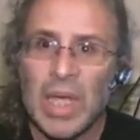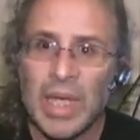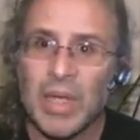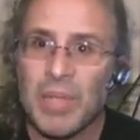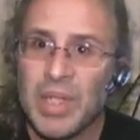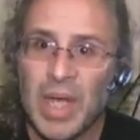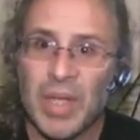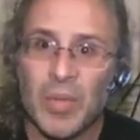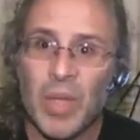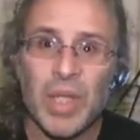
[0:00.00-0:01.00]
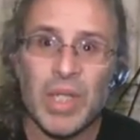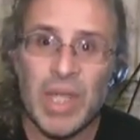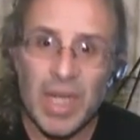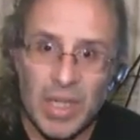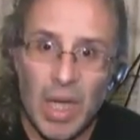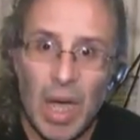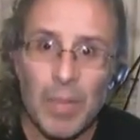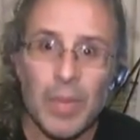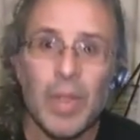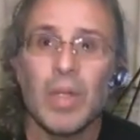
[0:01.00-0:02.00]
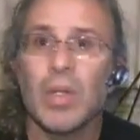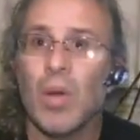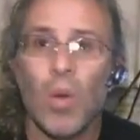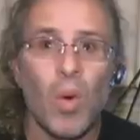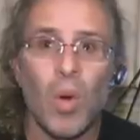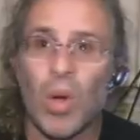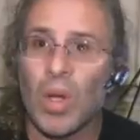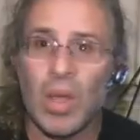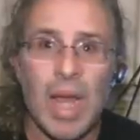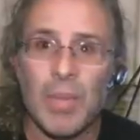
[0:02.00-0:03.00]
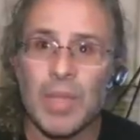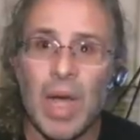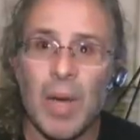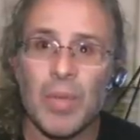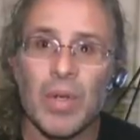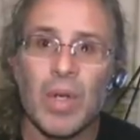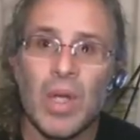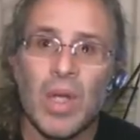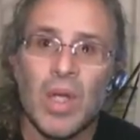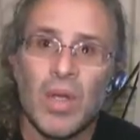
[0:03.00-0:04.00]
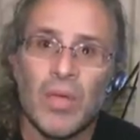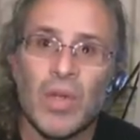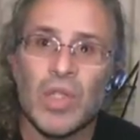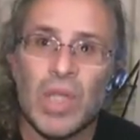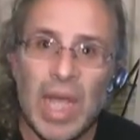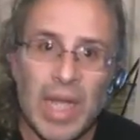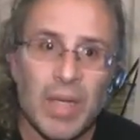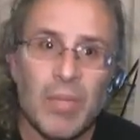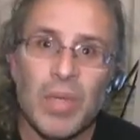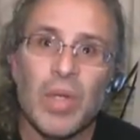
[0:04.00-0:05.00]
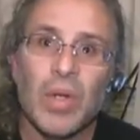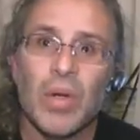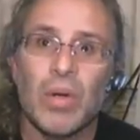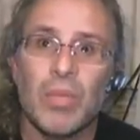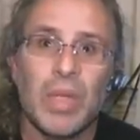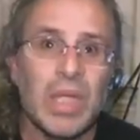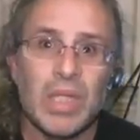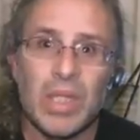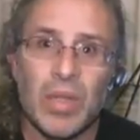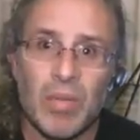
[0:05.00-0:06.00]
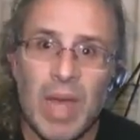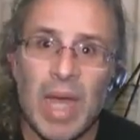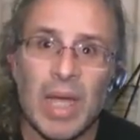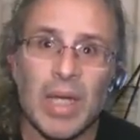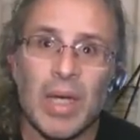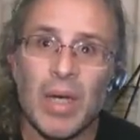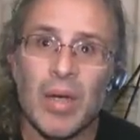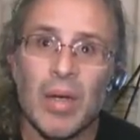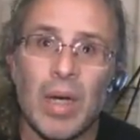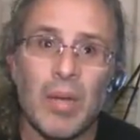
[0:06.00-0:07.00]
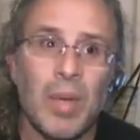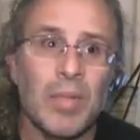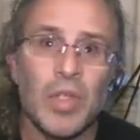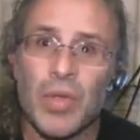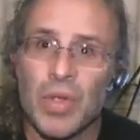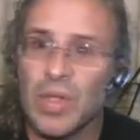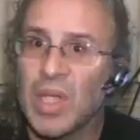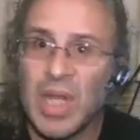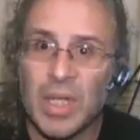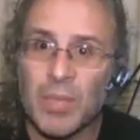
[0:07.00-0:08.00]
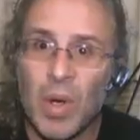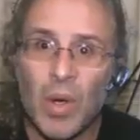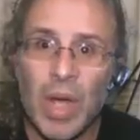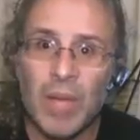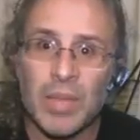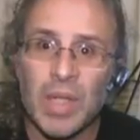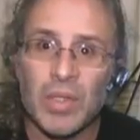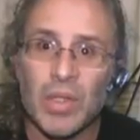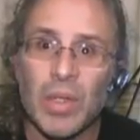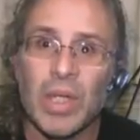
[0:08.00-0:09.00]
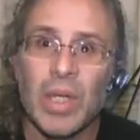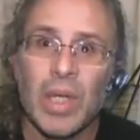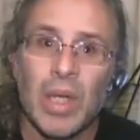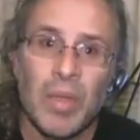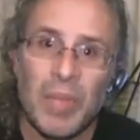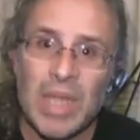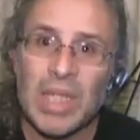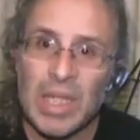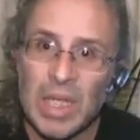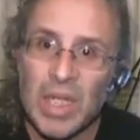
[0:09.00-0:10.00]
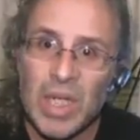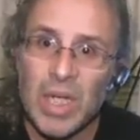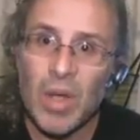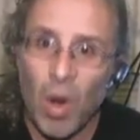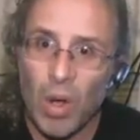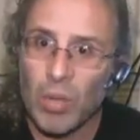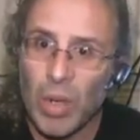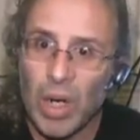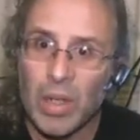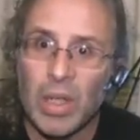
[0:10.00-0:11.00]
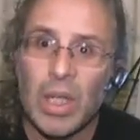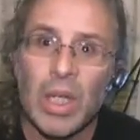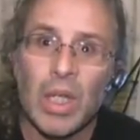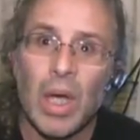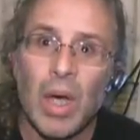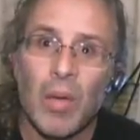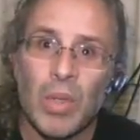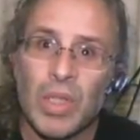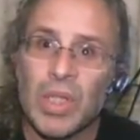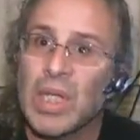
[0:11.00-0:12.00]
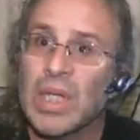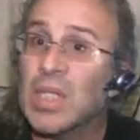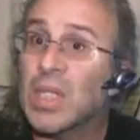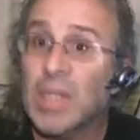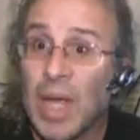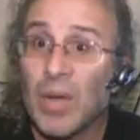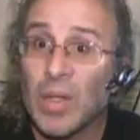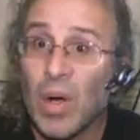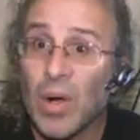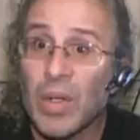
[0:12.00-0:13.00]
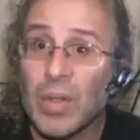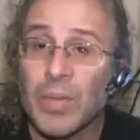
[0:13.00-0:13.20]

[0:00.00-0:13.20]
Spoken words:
It can be done with a desktop or a laptop or virtually any computer, PC or Mac. I'm sure there's Linux programs that'll do it. Basically, you need hardware. What you need is a sound card.